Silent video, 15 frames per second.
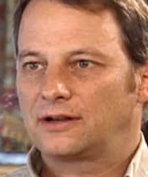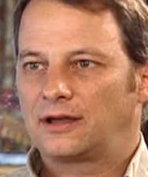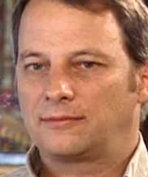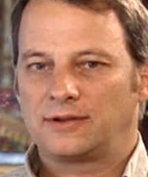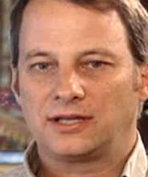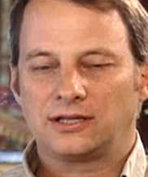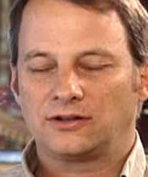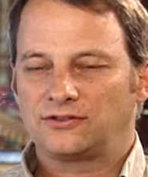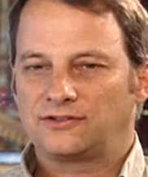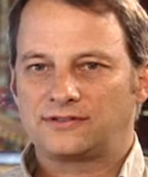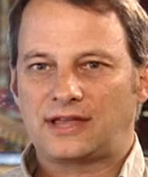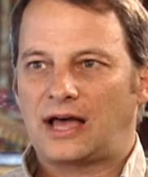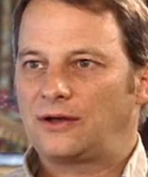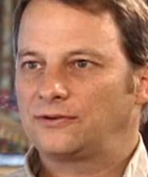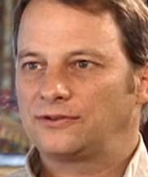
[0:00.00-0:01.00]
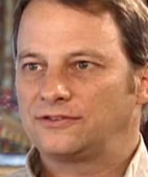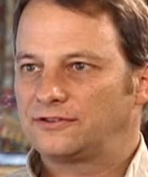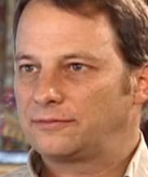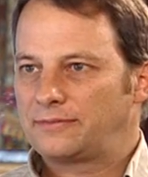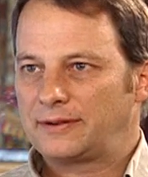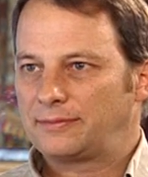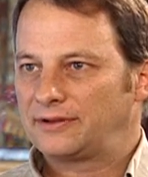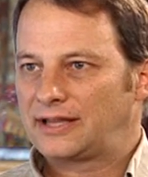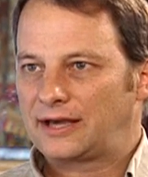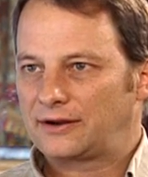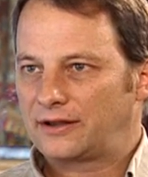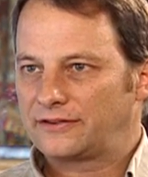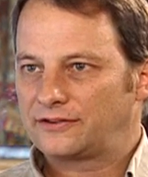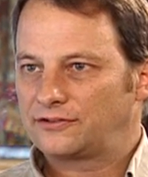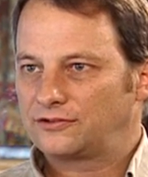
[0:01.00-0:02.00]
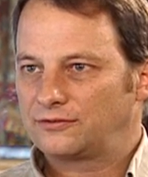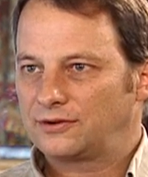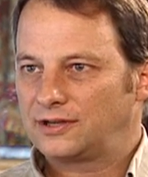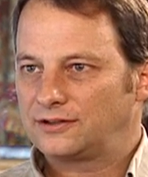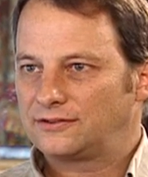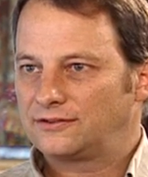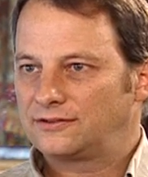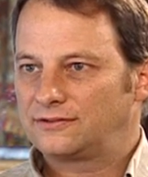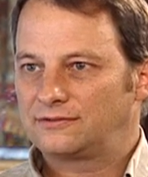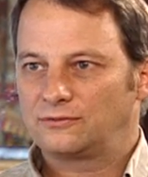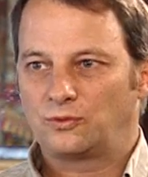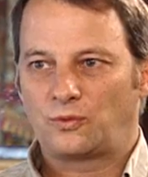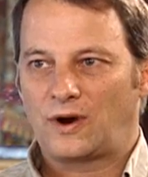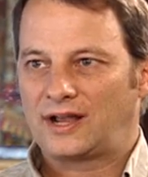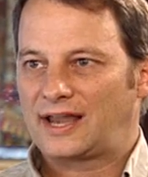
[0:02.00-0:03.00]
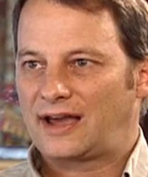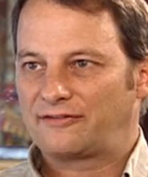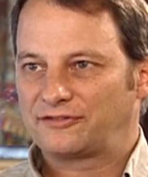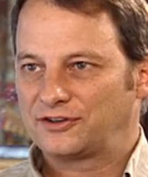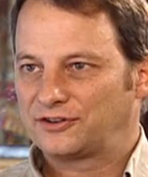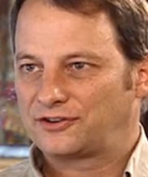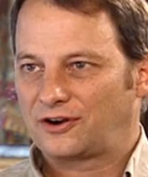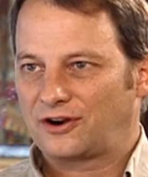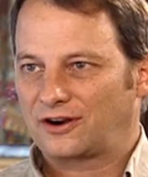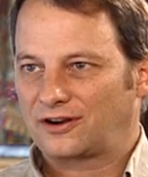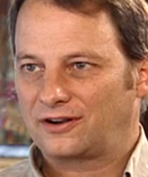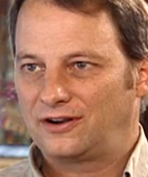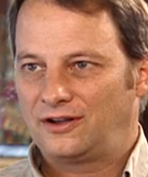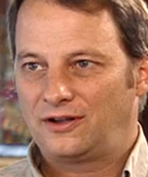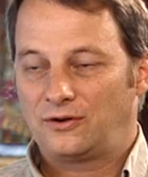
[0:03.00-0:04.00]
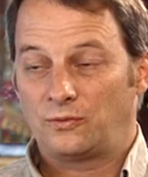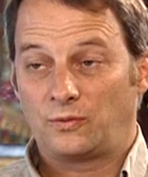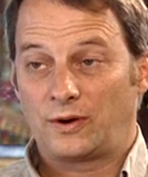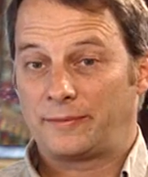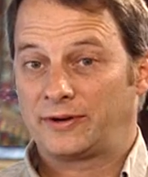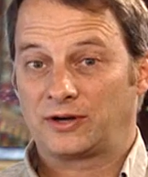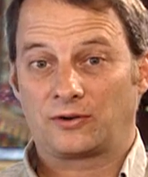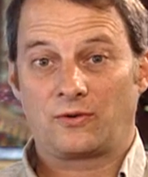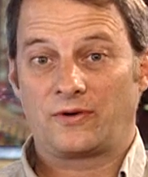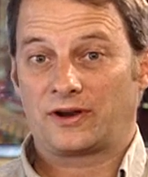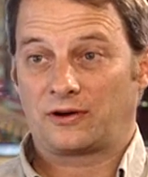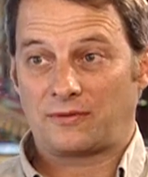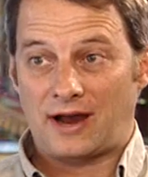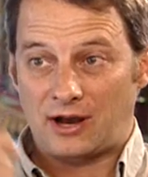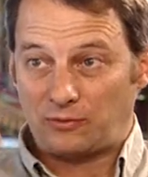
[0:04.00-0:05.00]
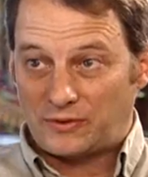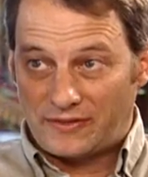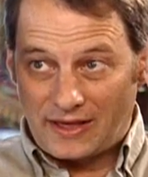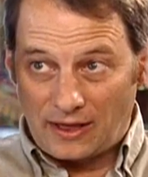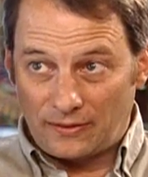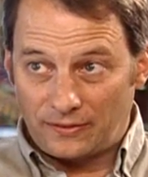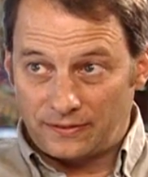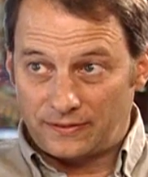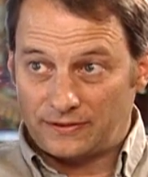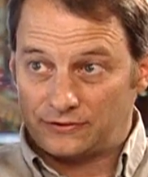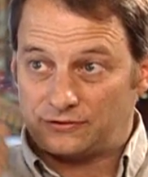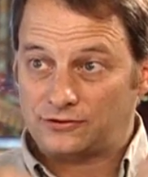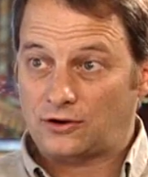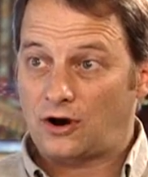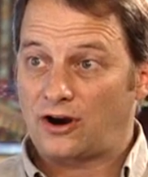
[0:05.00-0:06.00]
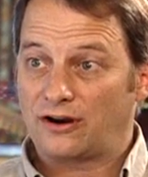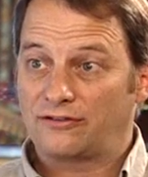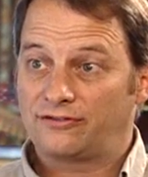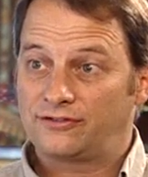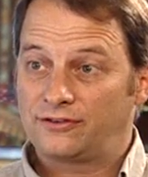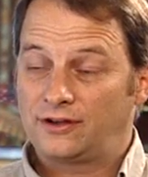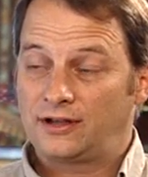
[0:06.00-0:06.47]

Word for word: Mm -hmm. I mean, there's thousands of people out on the streets well after dark. Women are going around without the scarf.